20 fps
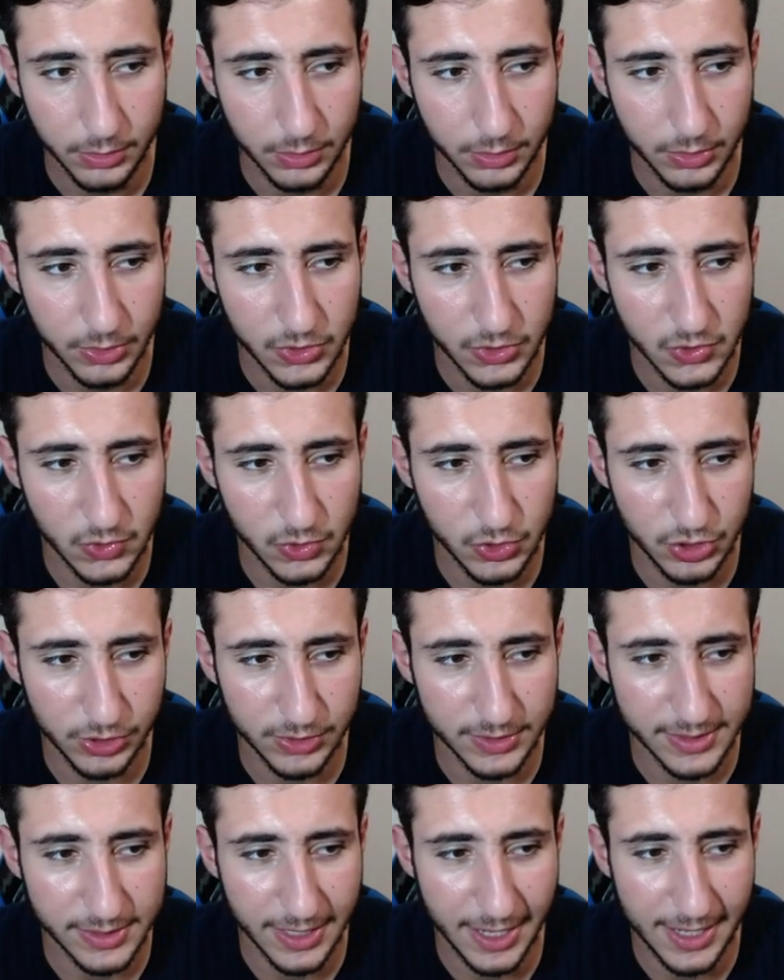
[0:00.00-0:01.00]
Switching the
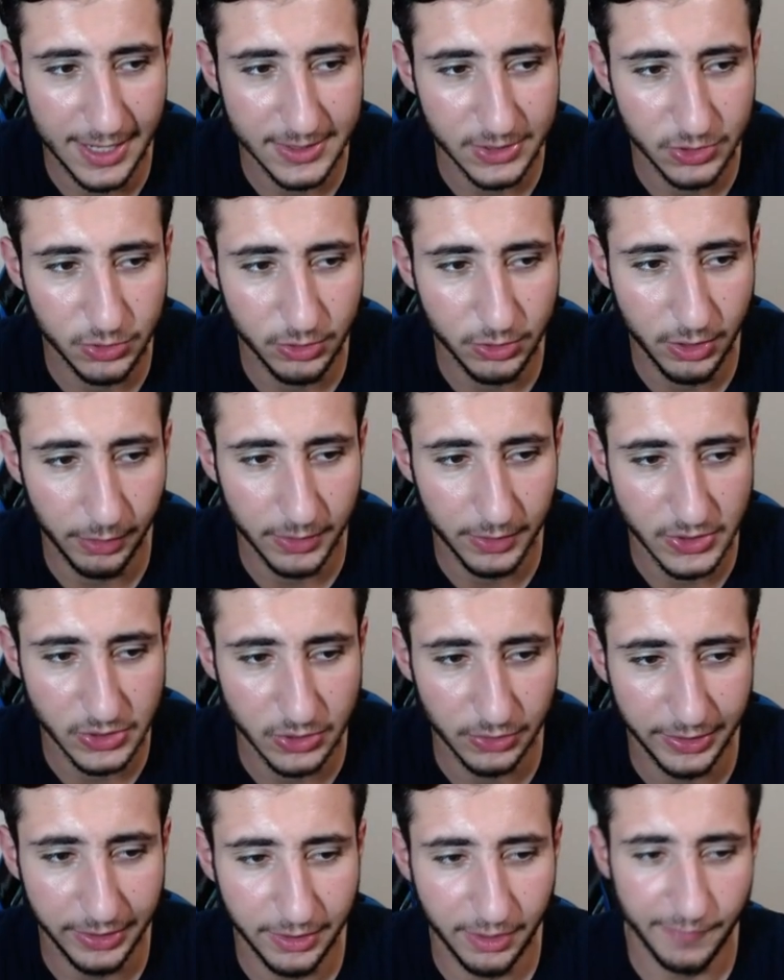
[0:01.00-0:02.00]
sides to Carrasco.
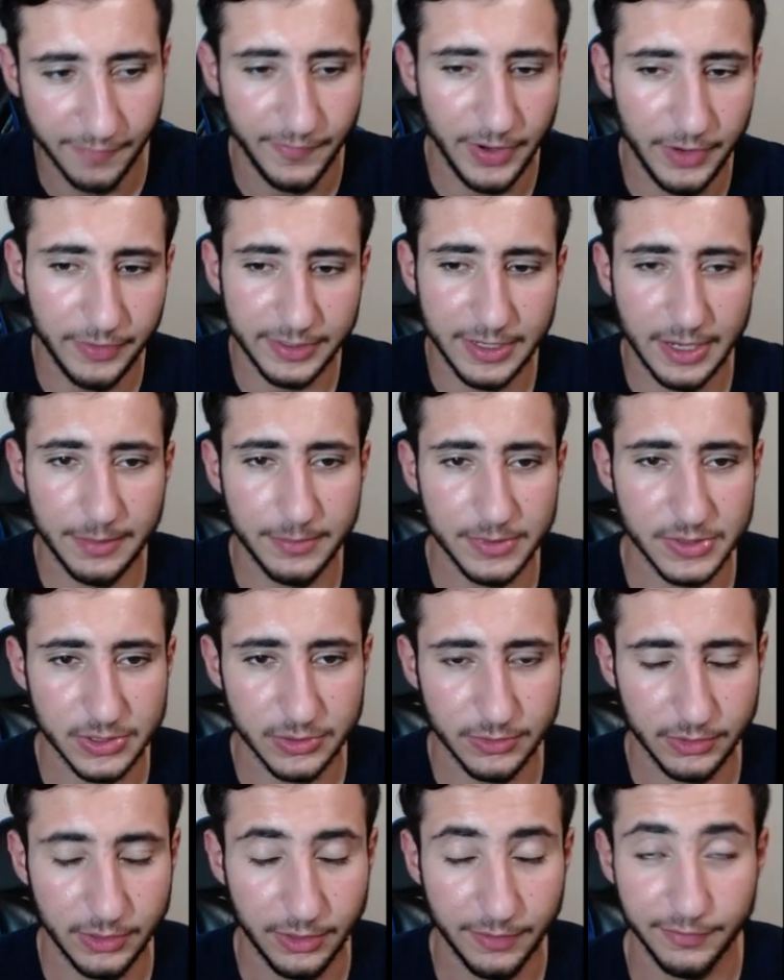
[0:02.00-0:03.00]
They got a very
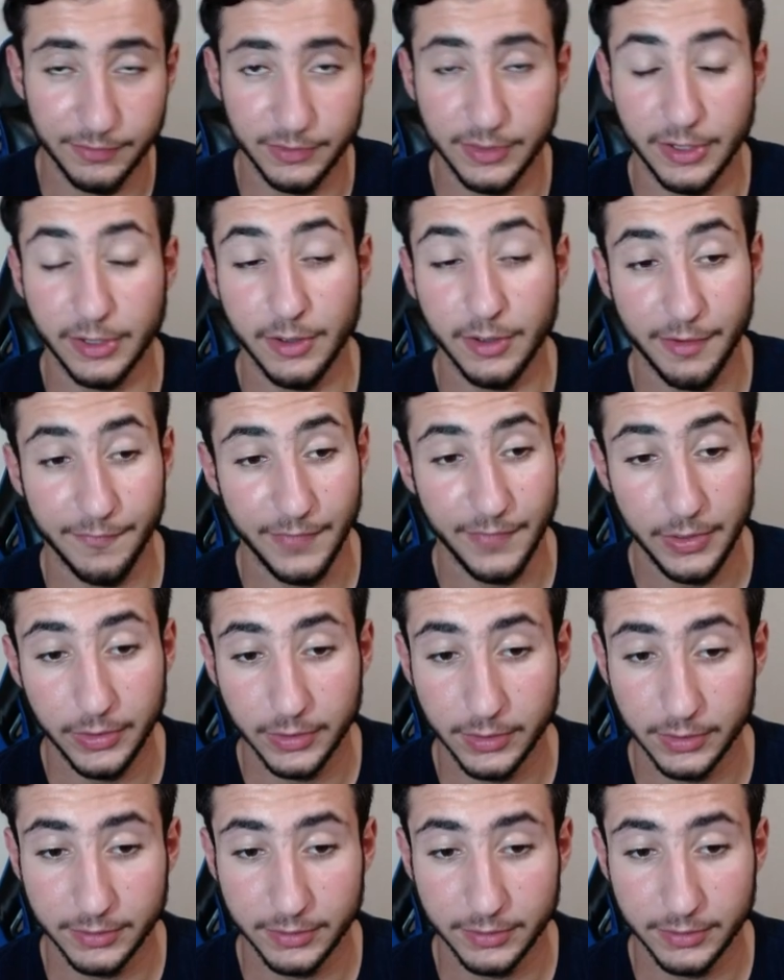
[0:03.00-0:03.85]
good